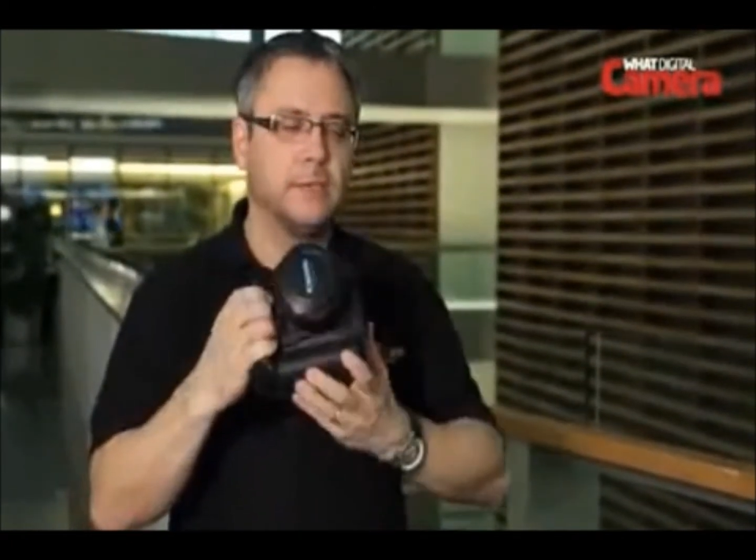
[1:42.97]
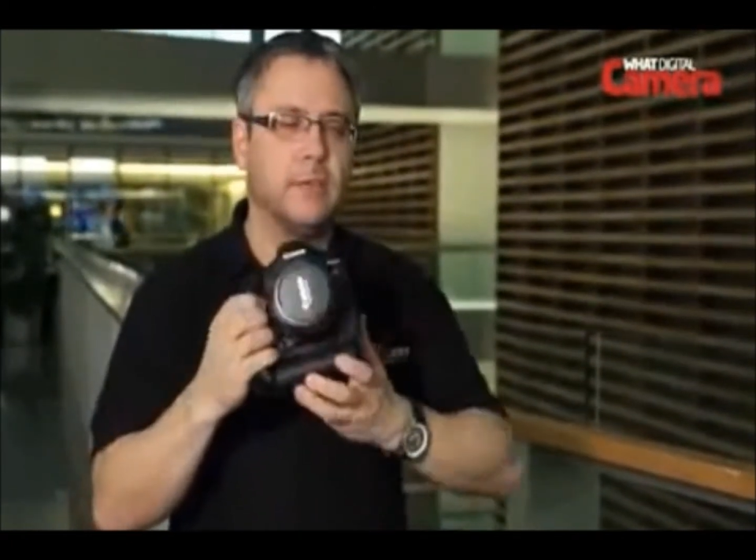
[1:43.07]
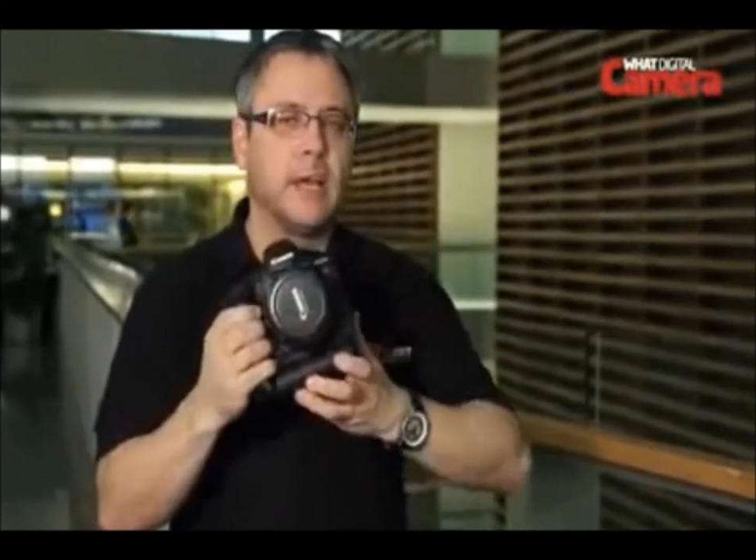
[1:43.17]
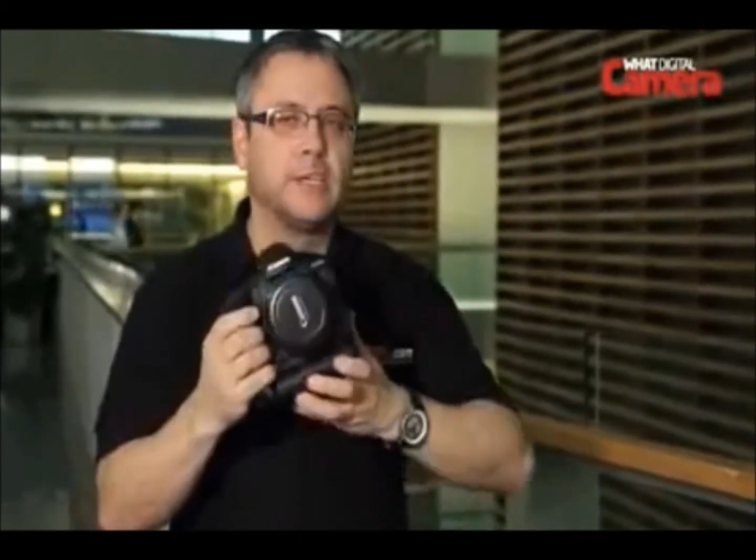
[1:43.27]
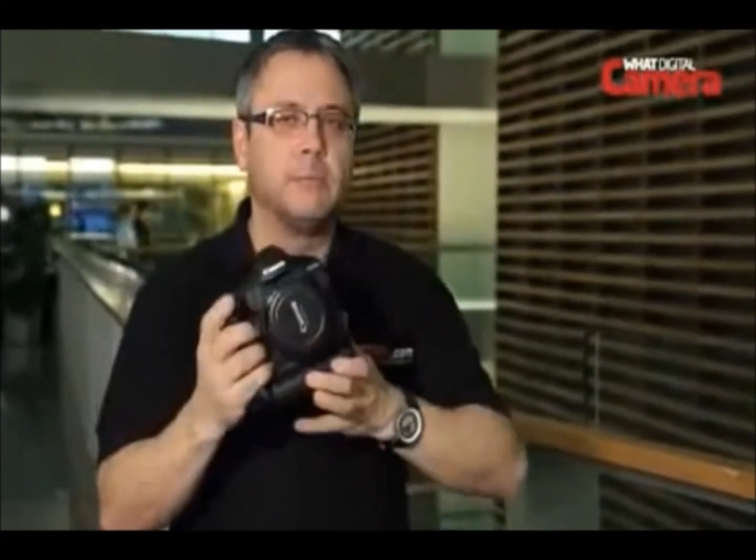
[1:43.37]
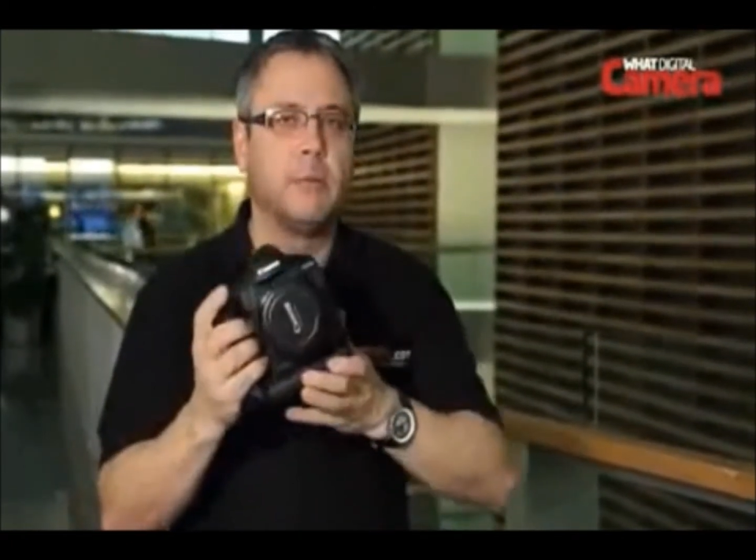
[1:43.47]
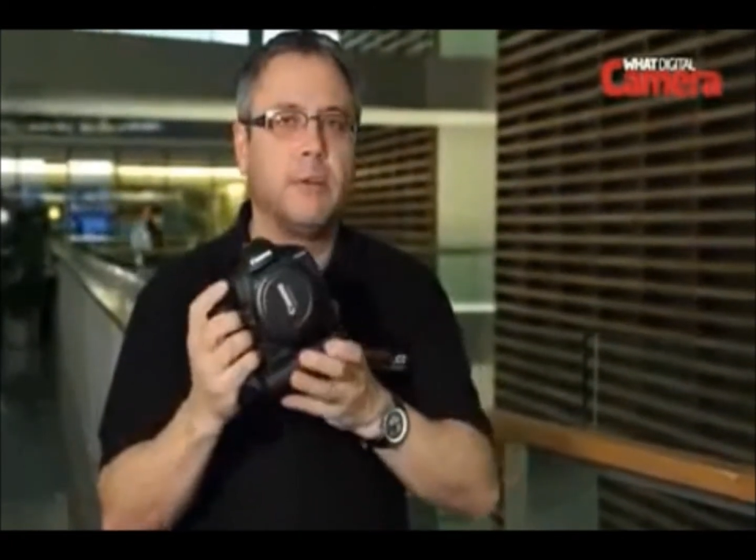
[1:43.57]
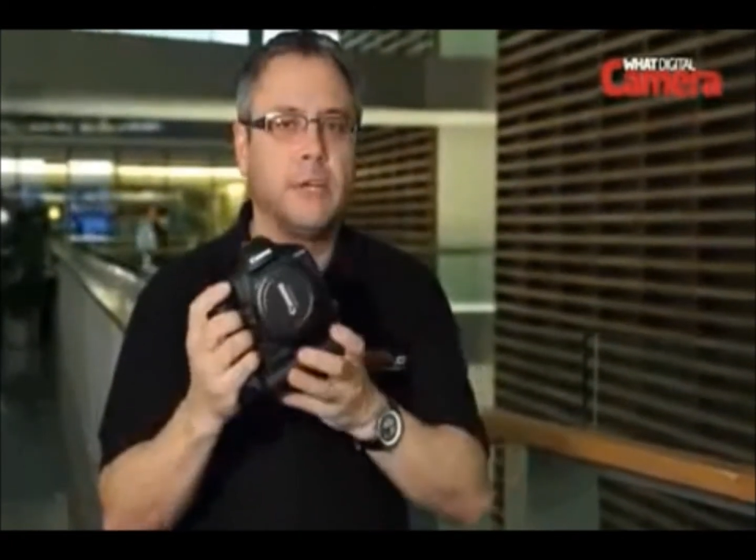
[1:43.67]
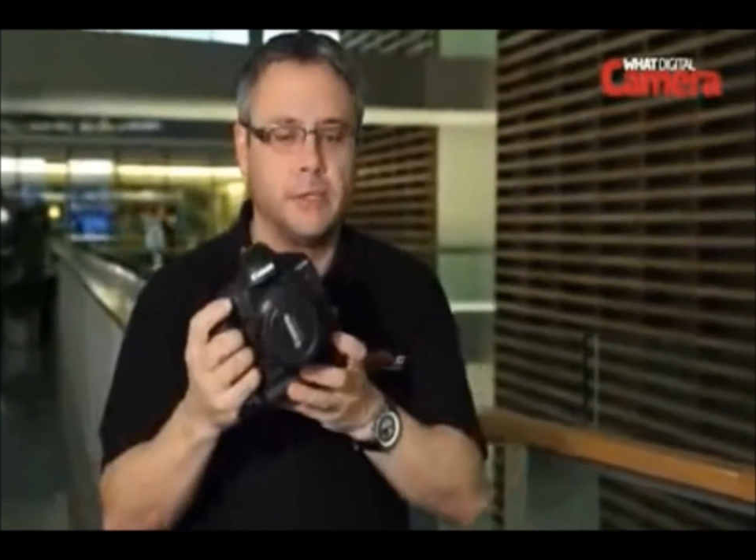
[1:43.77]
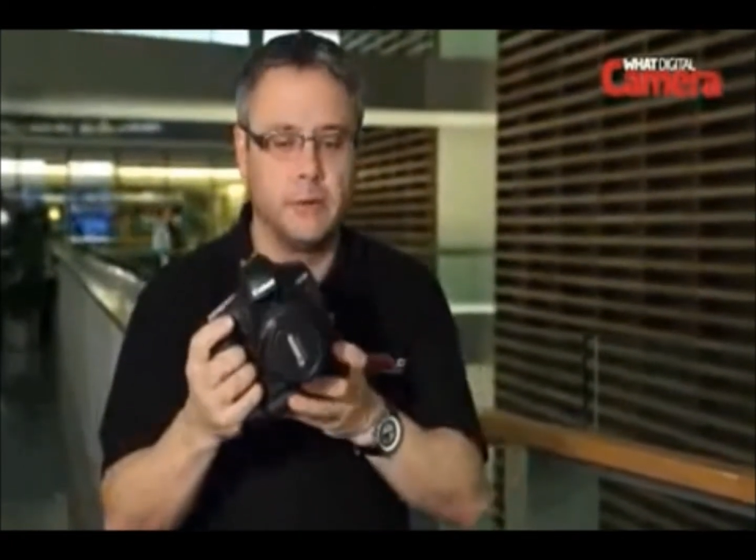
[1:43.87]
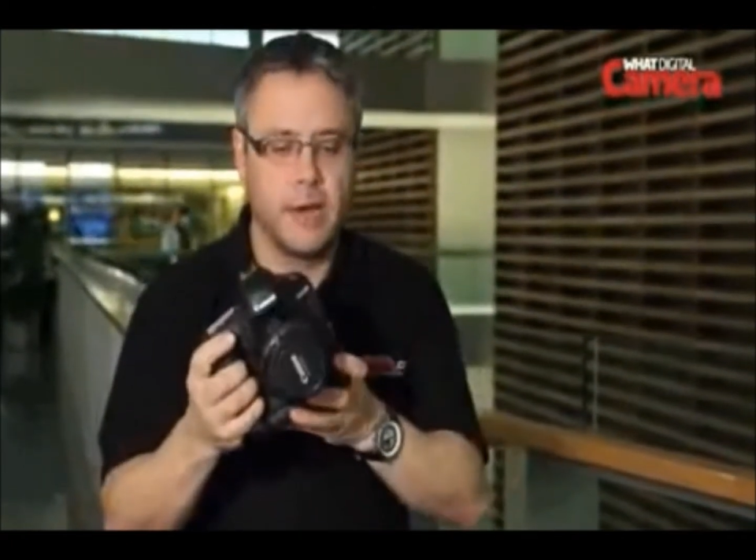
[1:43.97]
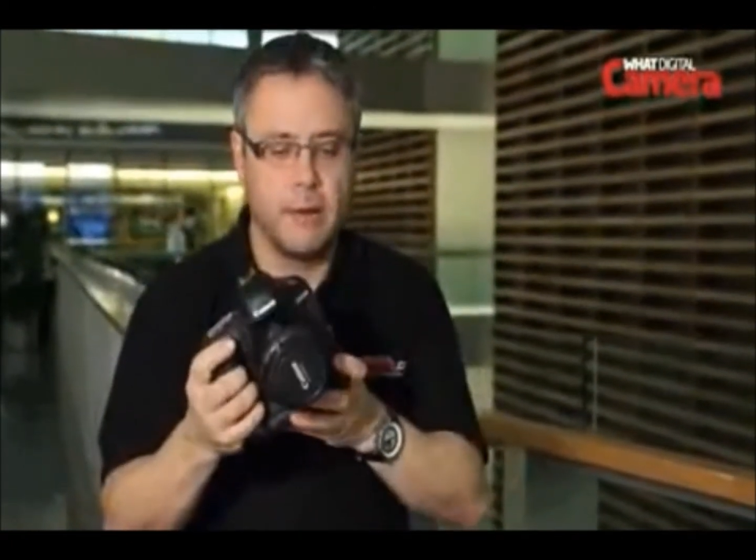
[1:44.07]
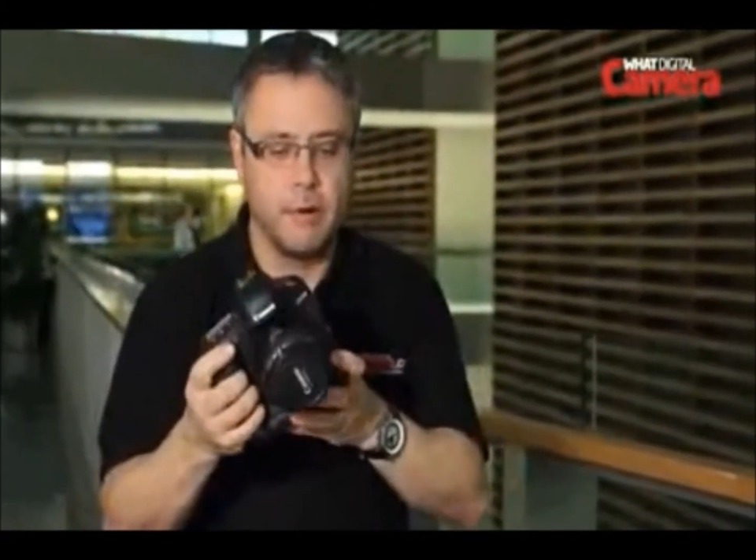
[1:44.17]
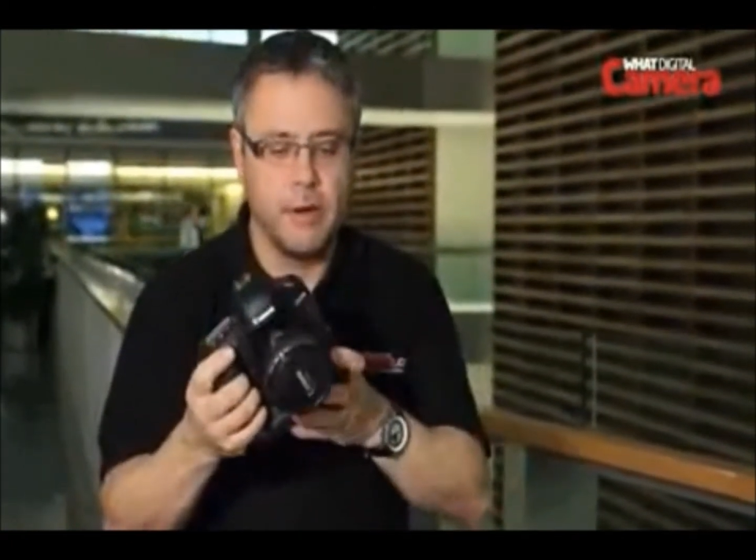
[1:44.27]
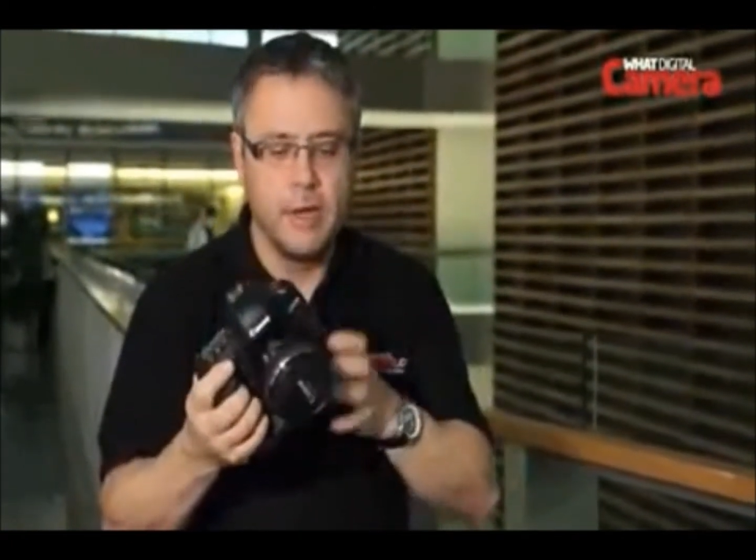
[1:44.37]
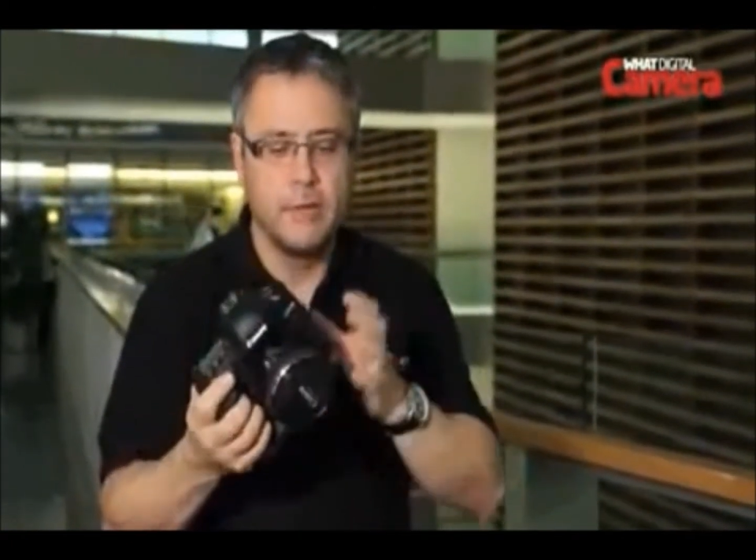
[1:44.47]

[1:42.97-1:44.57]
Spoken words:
flagship professional camera.